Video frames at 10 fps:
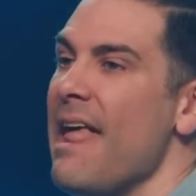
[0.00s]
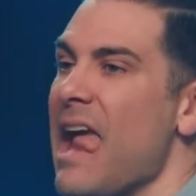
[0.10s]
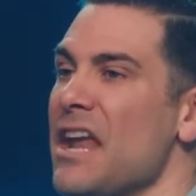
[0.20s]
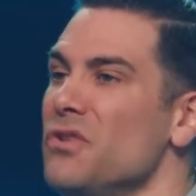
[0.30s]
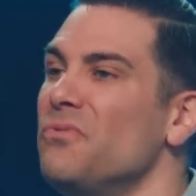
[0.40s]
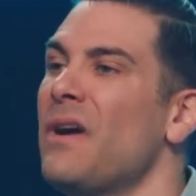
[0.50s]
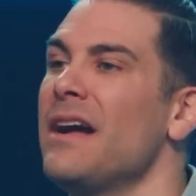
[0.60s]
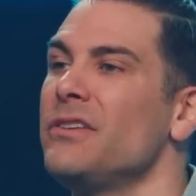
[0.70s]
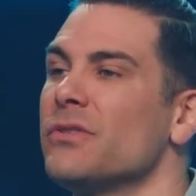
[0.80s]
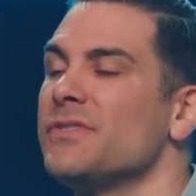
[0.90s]
and you
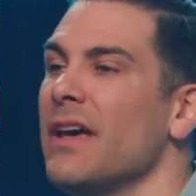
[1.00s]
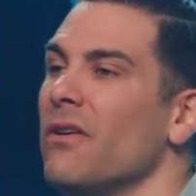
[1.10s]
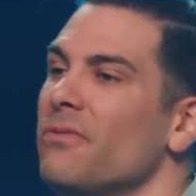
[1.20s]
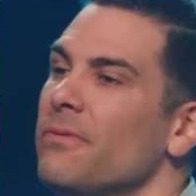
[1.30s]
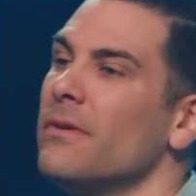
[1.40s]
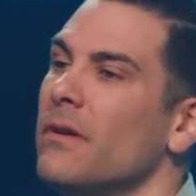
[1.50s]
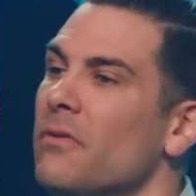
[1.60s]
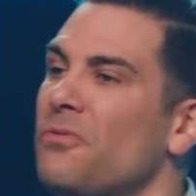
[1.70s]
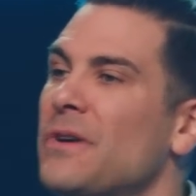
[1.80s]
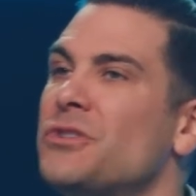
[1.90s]
find yourself
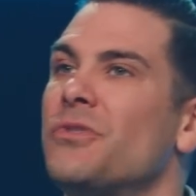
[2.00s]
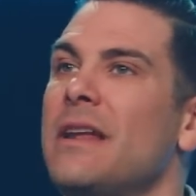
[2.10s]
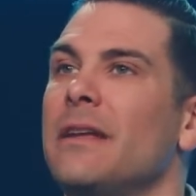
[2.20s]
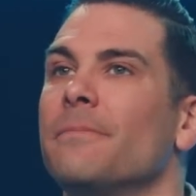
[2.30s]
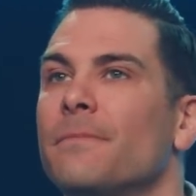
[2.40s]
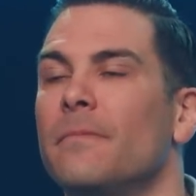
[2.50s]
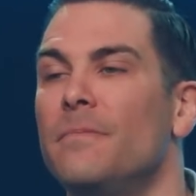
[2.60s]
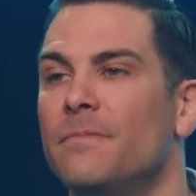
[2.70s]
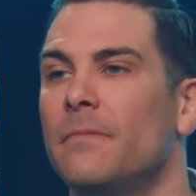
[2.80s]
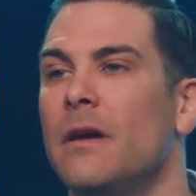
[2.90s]
frustrated
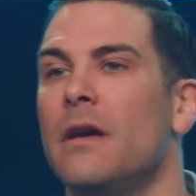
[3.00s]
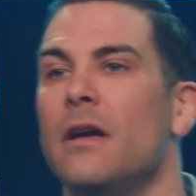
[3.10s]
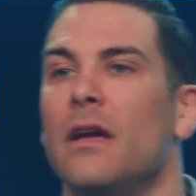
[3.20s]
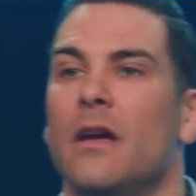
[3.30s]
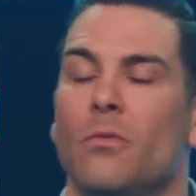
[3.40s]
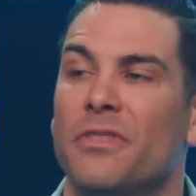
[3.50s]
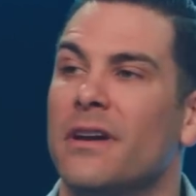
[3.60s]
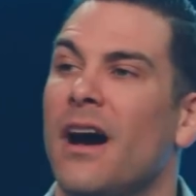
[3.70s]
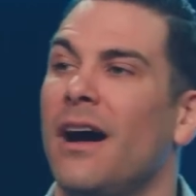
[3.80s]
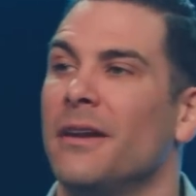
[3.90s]
with a
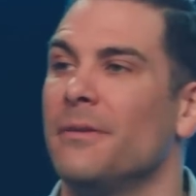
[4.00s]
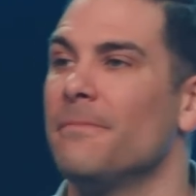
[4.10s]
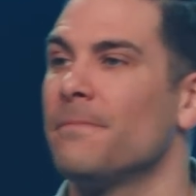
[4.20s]
God